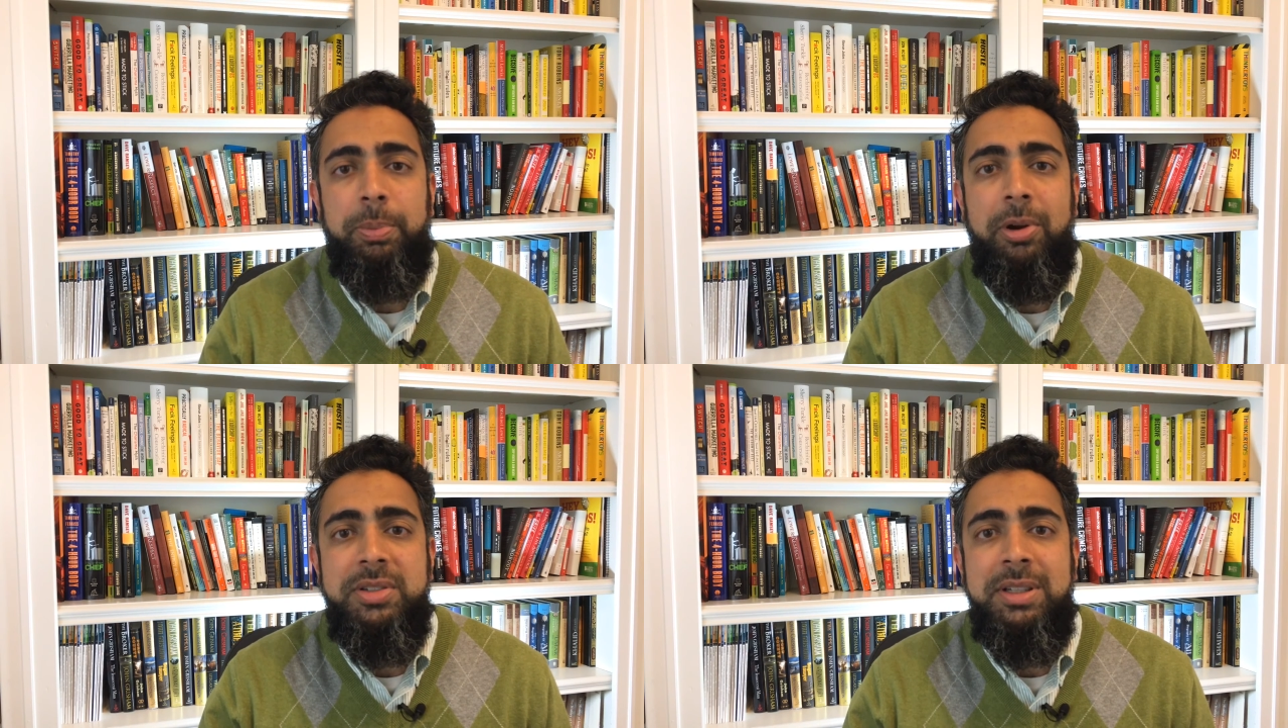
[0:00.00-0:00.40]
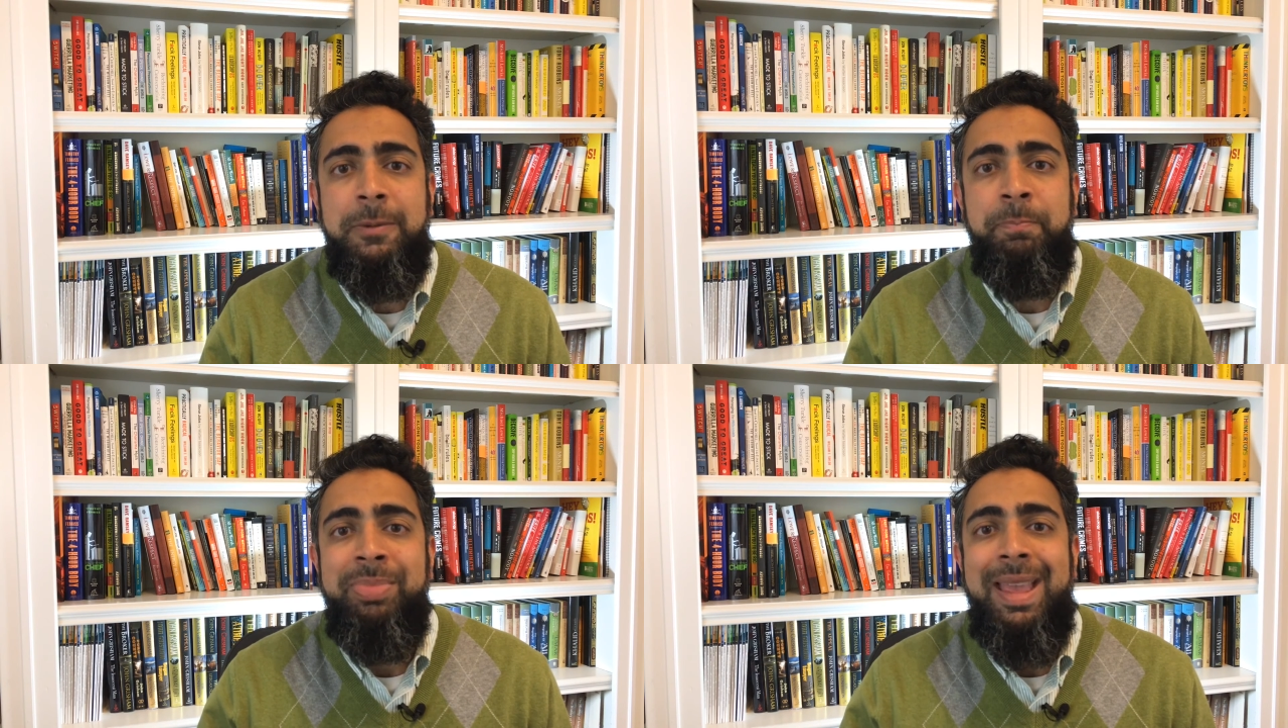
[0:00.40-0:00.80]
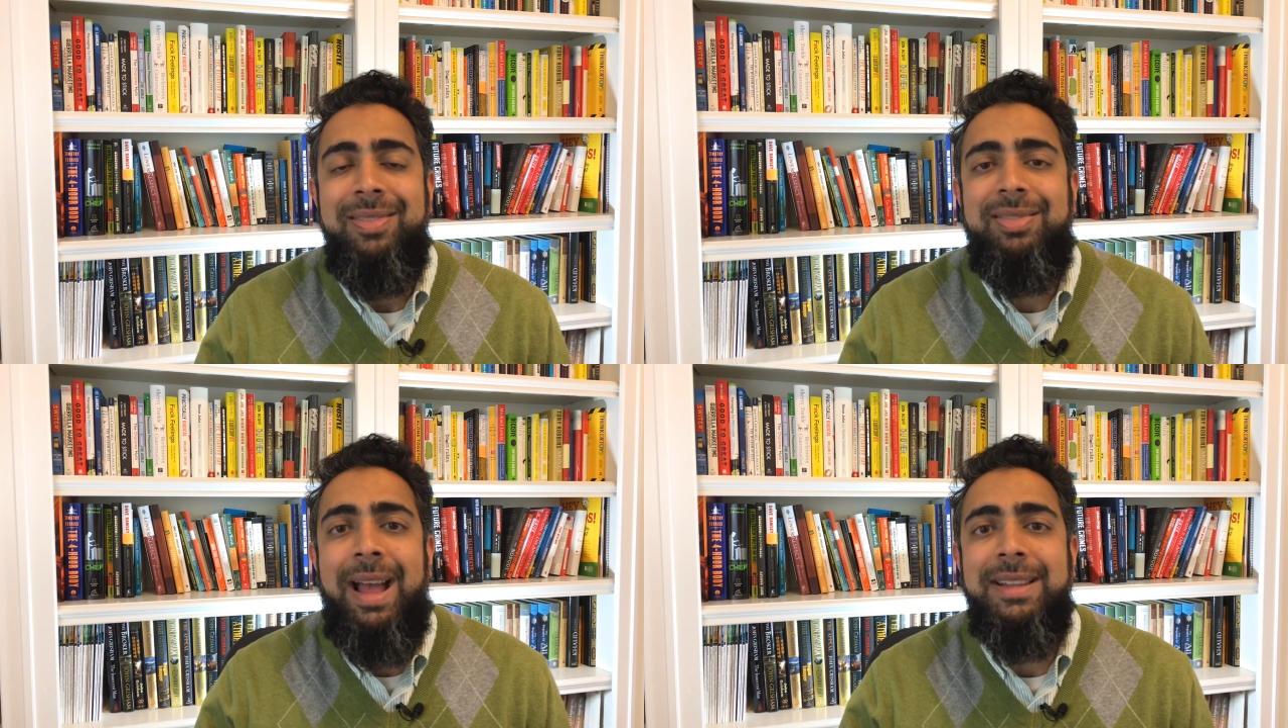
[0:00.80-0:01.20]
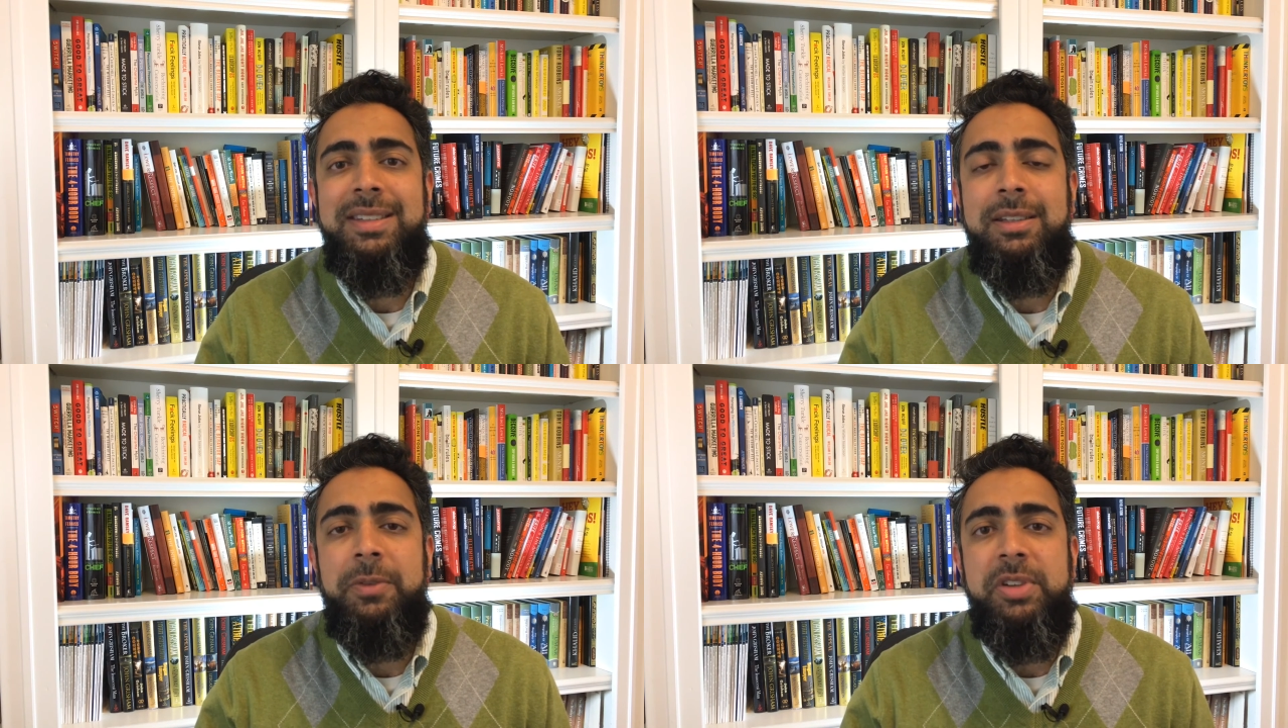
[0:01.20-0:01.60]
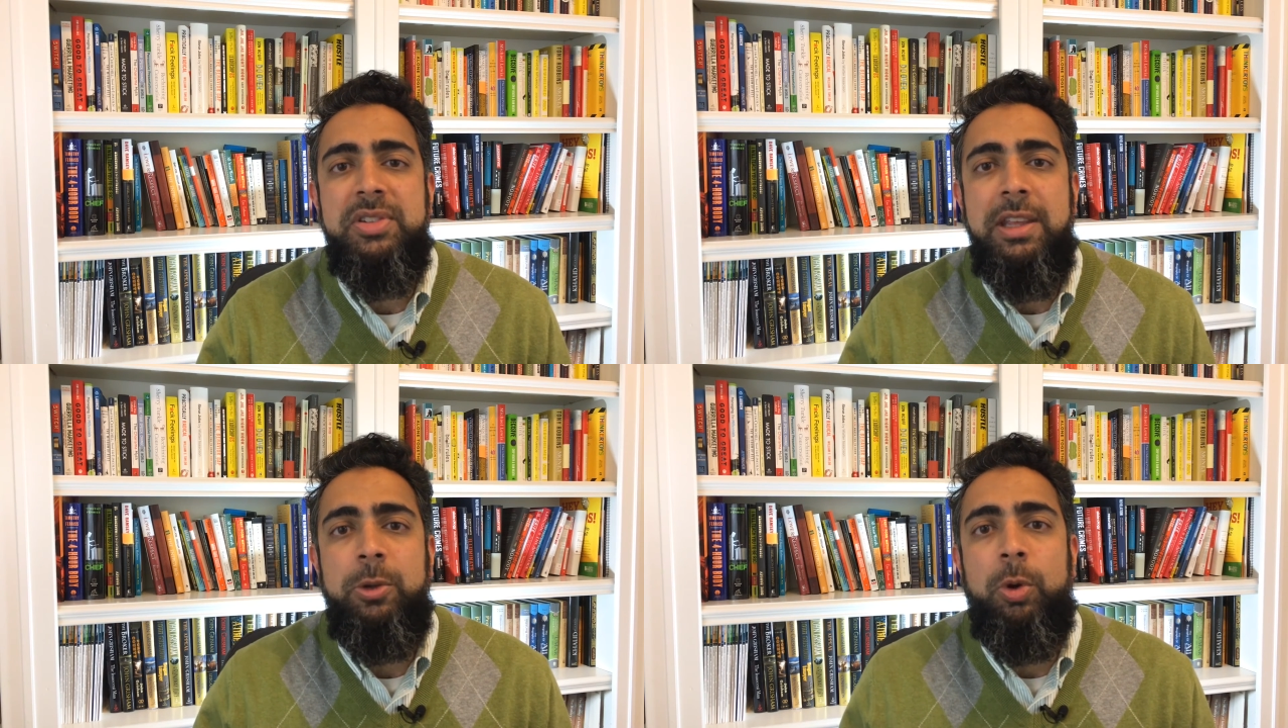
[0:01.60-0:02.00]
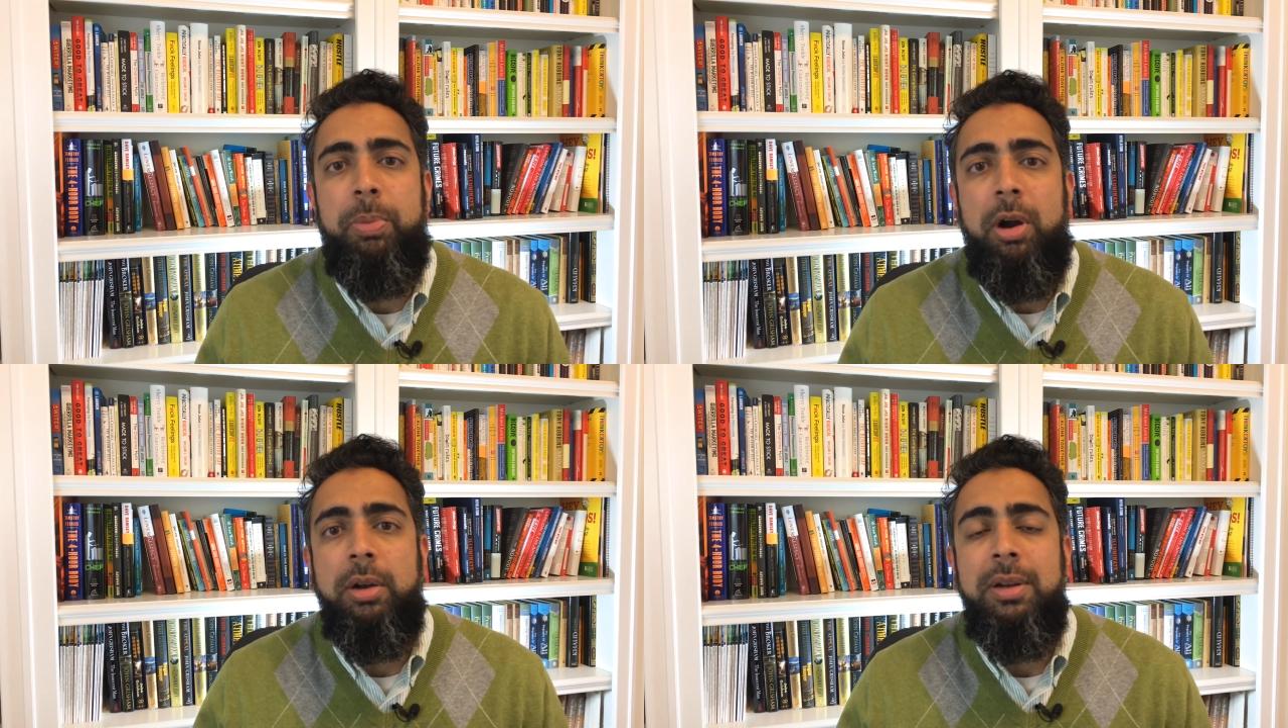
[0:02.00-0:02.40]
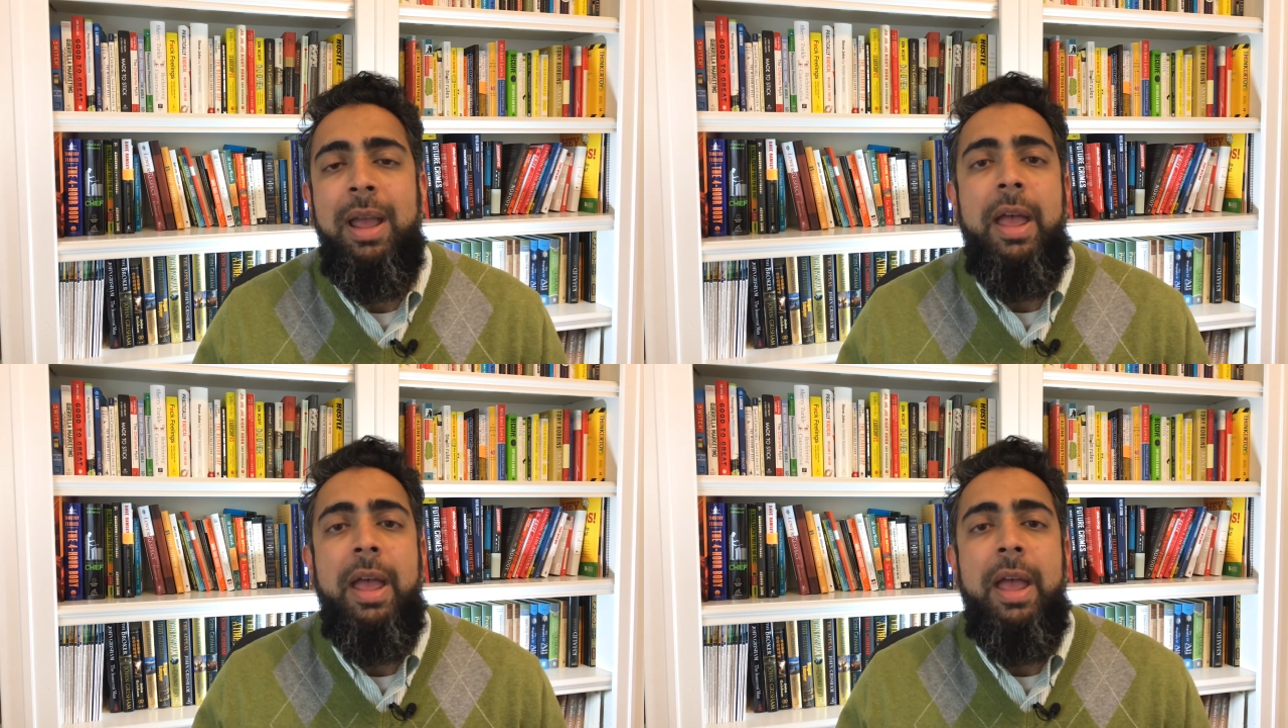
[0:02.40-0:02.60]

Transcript: person, that's enough to set you apart.